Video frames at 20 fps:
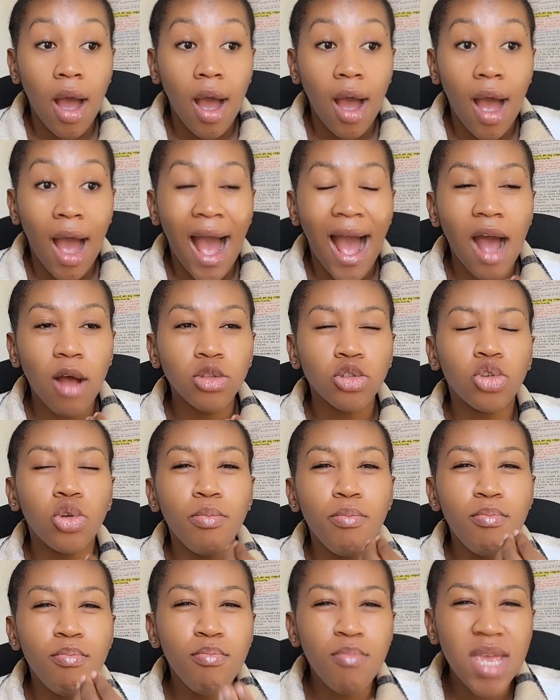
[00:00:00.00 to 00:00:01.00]
how
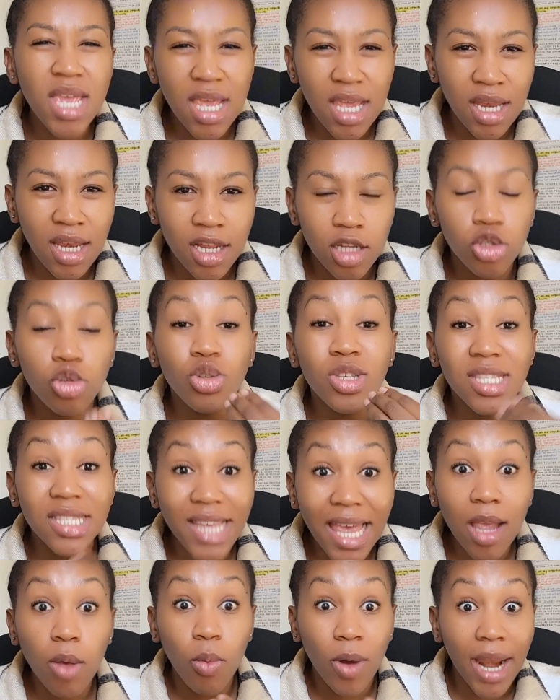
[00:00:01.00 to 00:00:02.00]
to
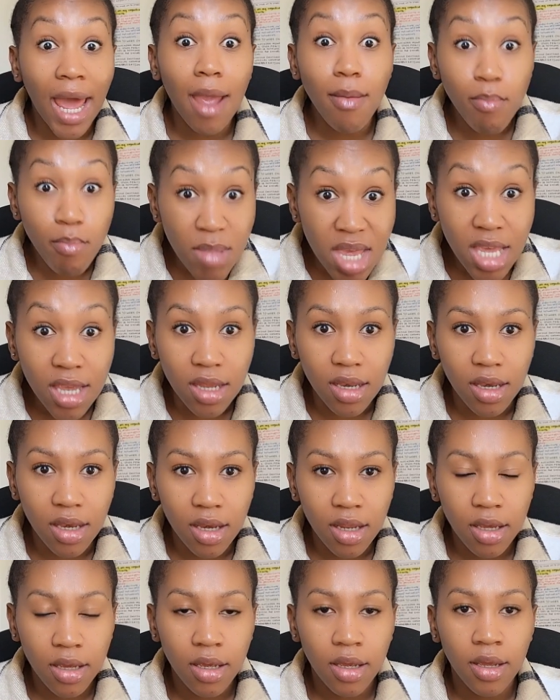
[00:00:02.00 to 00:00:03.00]
say what I mean,
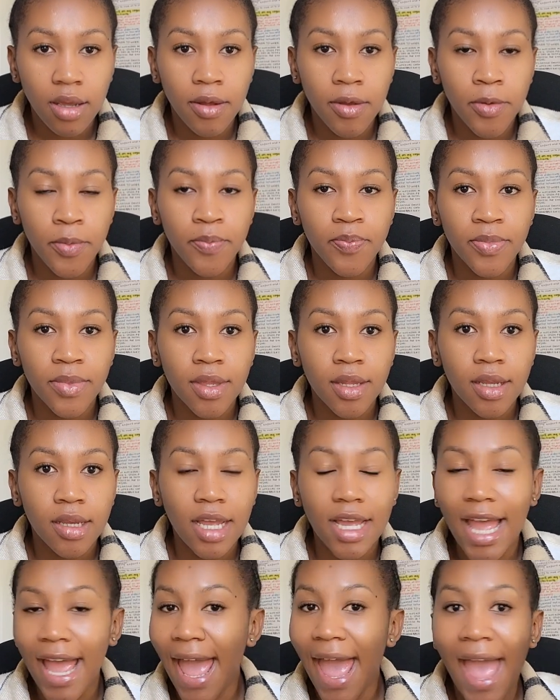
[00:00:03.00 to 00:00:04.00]

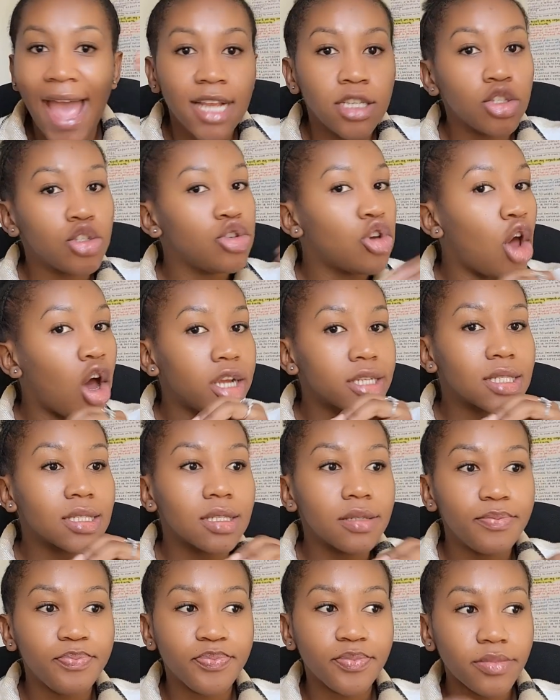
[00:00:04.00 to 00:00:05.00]
and not
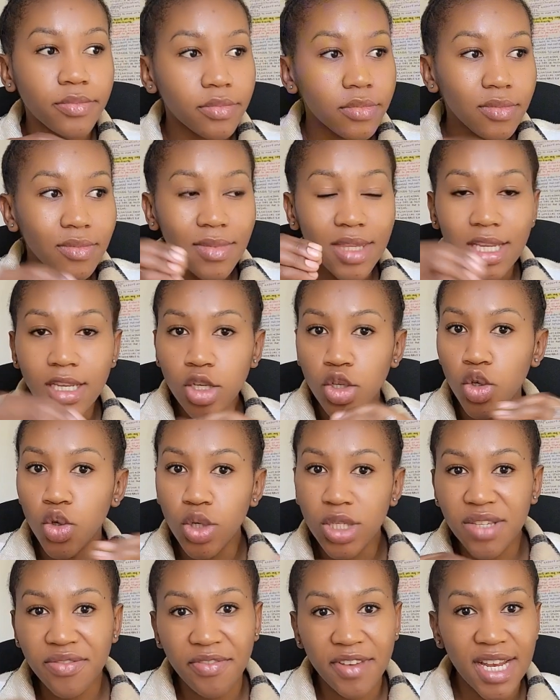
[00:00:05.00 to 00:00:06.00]

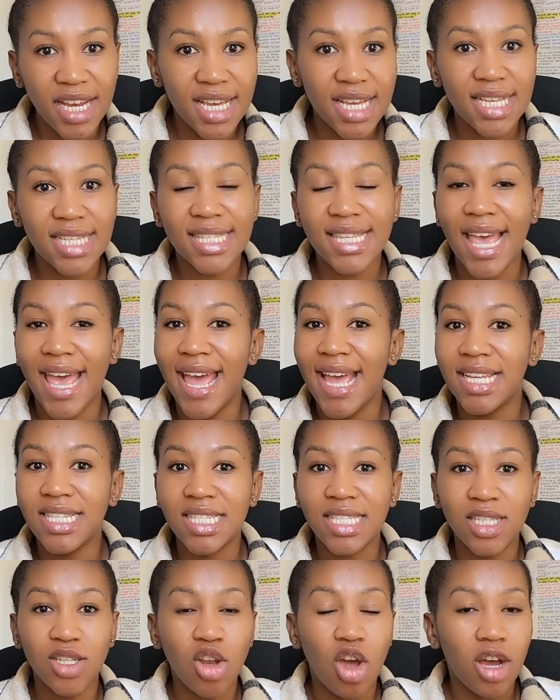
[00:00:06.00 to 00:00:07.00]
use fillers, and
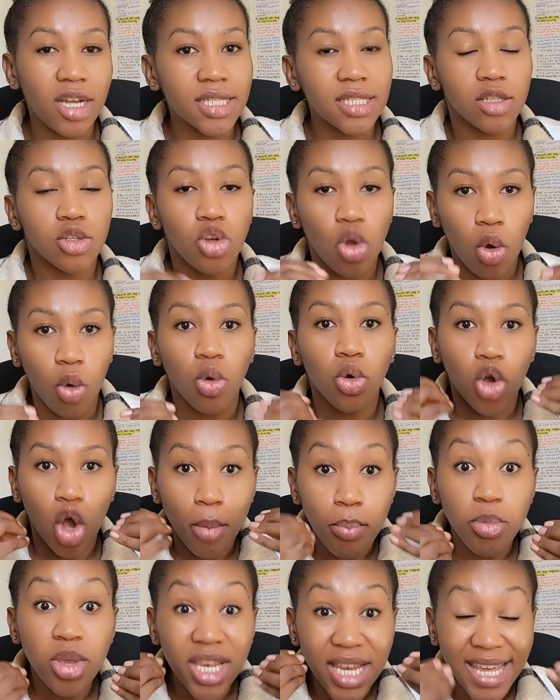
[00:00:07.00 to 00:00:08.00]

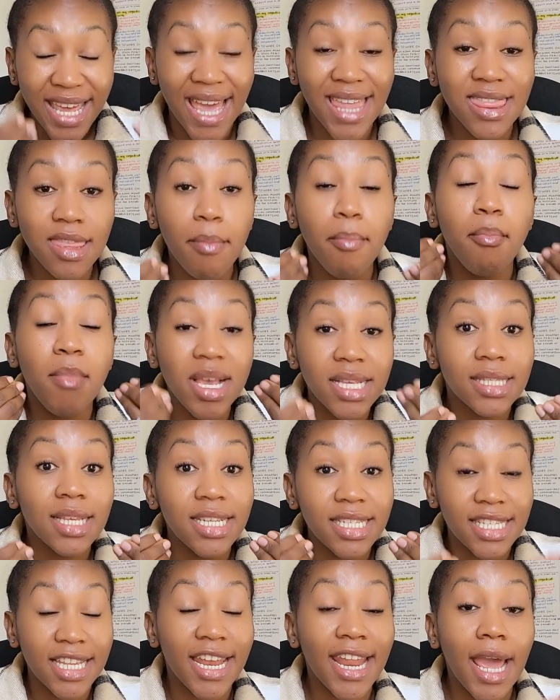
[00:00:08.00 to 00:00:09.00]
communicate the
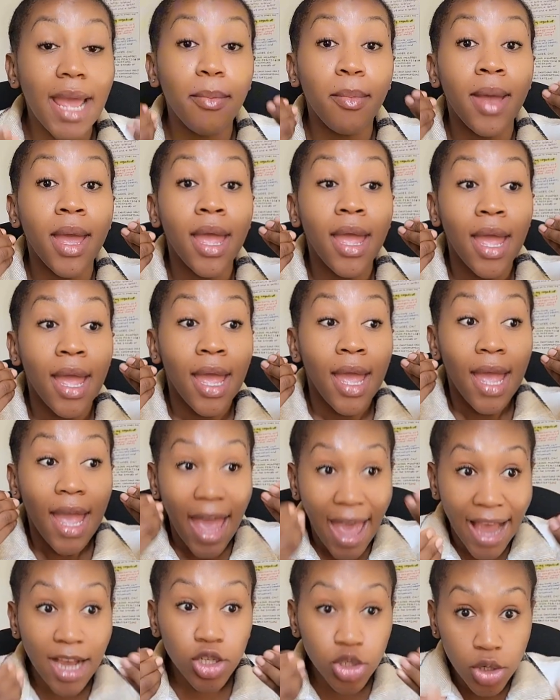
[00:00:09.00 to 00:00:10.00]
message that I'm
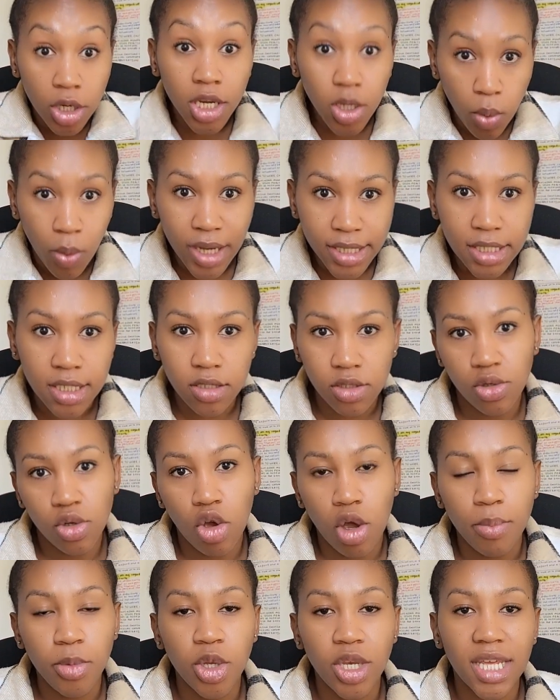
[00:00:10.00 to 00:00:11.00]
actually wanting to
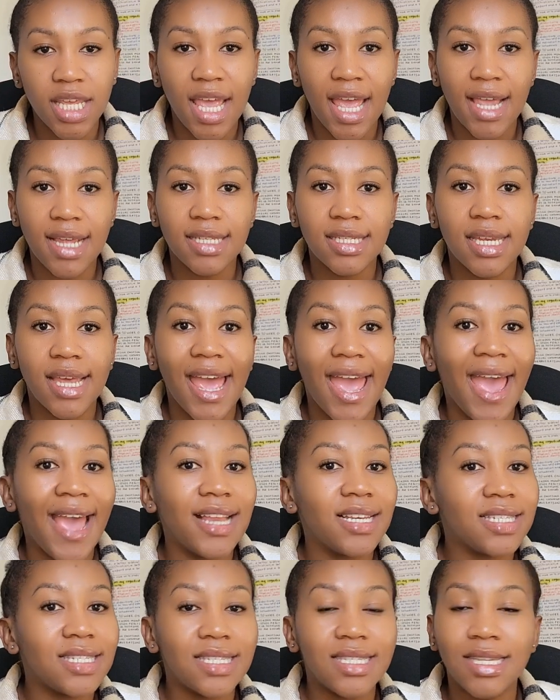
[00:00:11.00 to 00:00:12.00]
communicate,
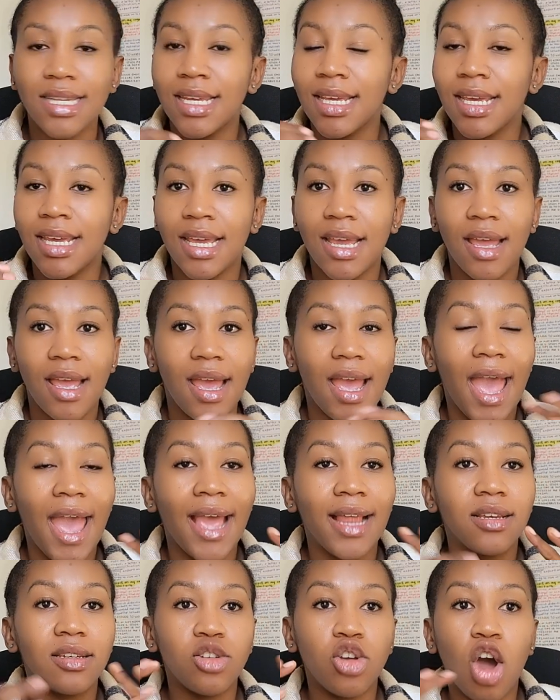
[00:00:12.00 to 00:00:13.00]
and
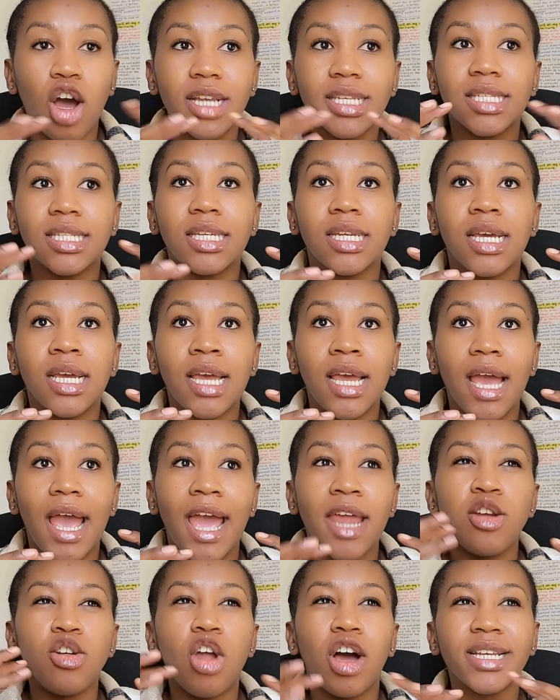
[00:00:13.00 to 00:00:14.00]
not
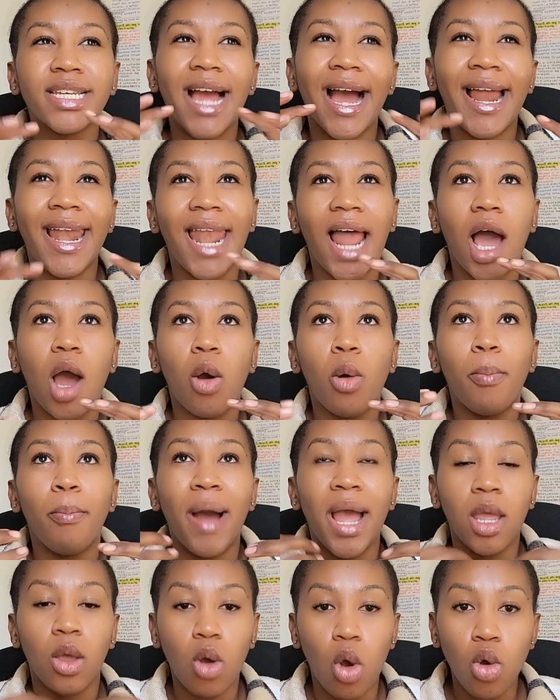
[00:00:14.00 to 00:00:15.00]
allow
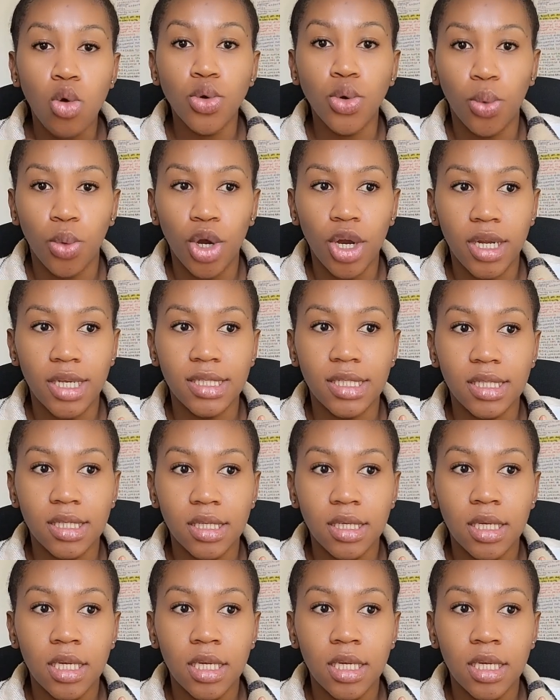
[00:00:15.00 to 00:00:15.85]
my own words